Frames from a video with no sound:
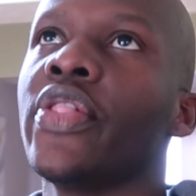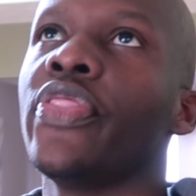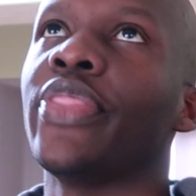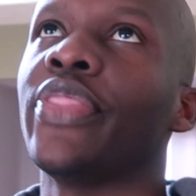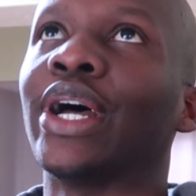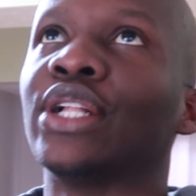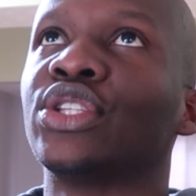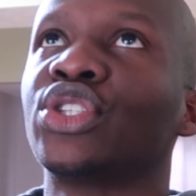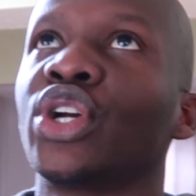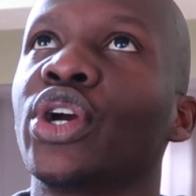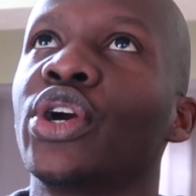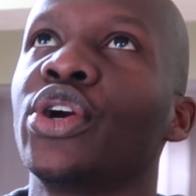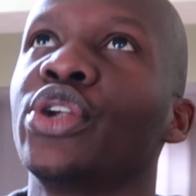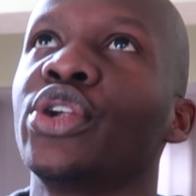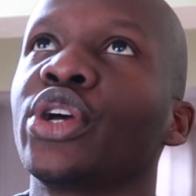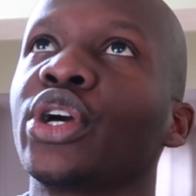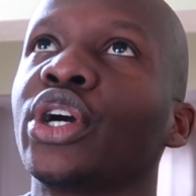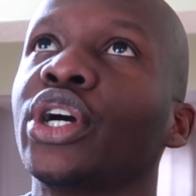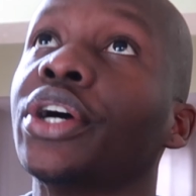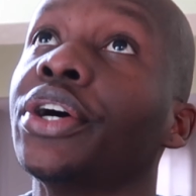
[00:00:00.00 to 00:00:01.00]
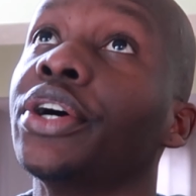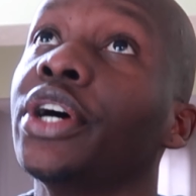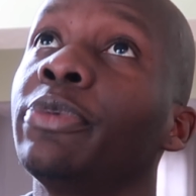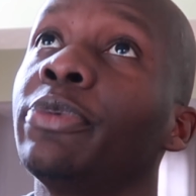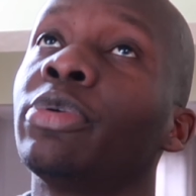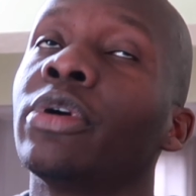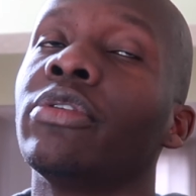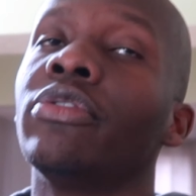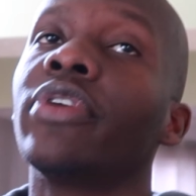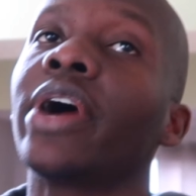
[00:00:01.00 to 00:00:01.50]
that Turner could
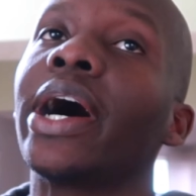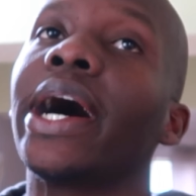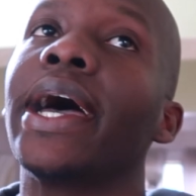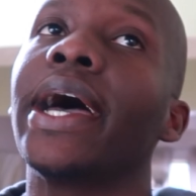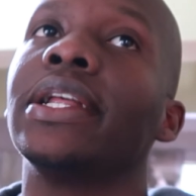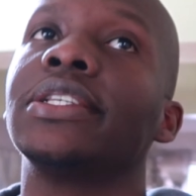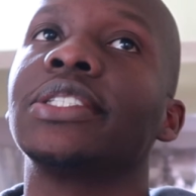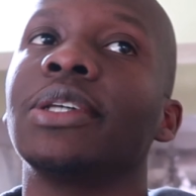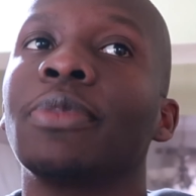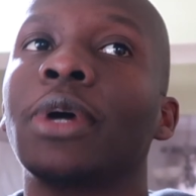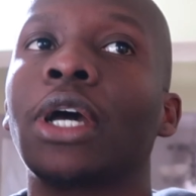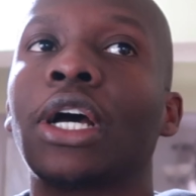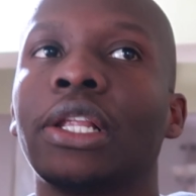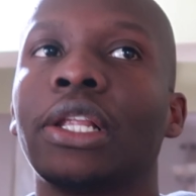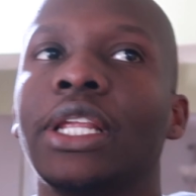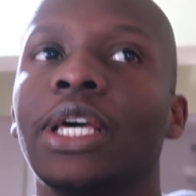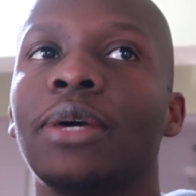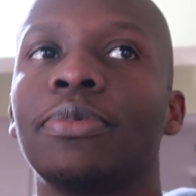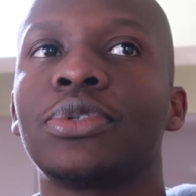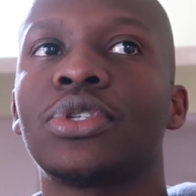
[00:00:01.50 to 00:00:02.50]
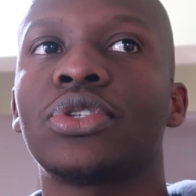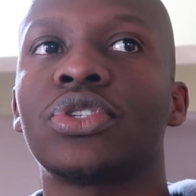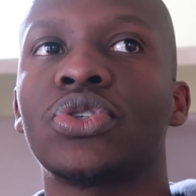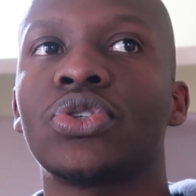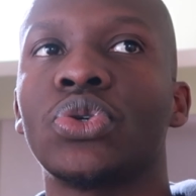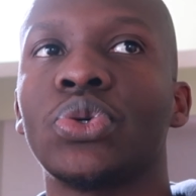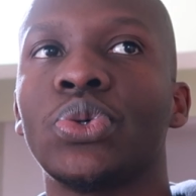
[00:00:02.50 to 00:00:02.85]
provide some clips